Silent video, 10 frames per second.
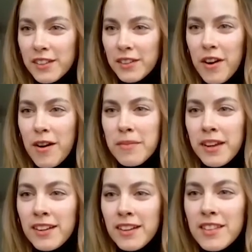a little
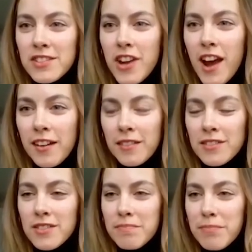comment in the chat
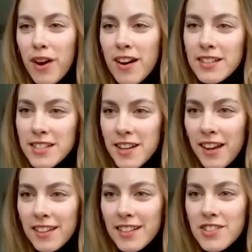box and
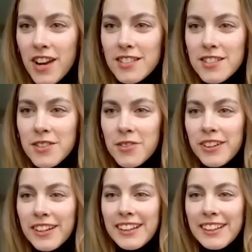I can adjust
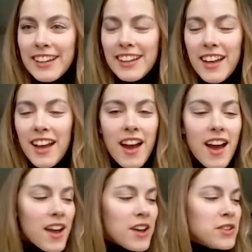accordingly.
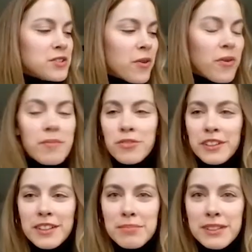So I'm
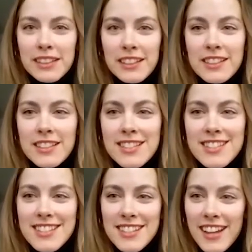really
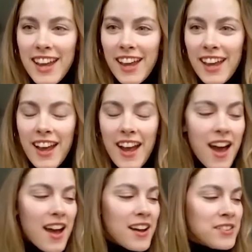pleased today
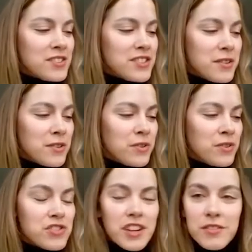
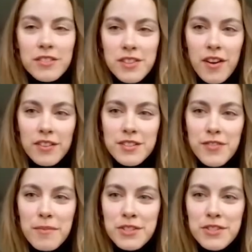to share results
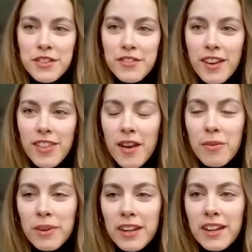from a survey
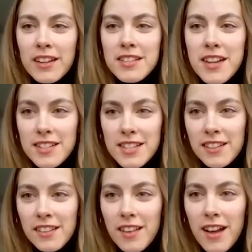that we conducted
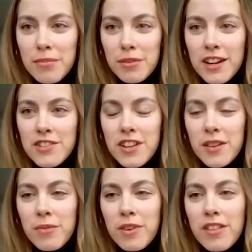in
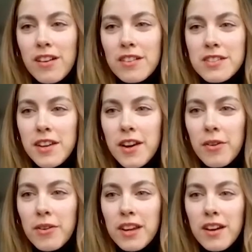collaboration with
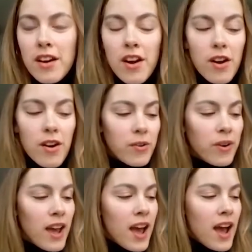RTO ERO